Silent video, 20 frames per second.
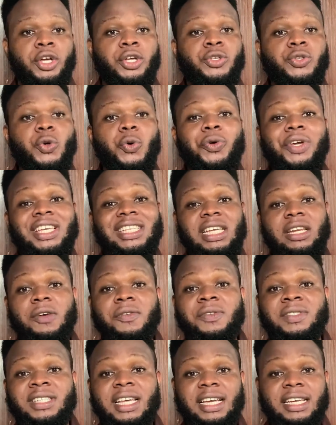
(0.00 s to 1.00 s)
So instead
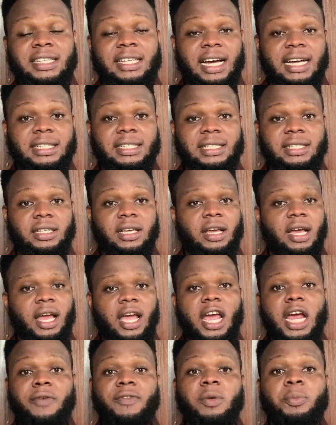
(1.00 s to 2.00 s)
of saying that
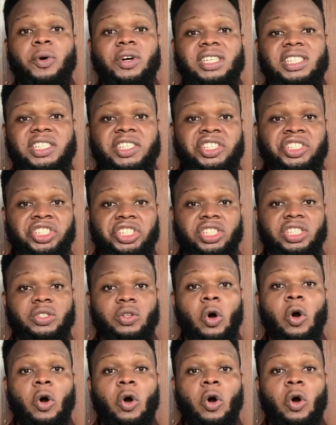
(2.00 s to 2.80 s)
everybody is cheating,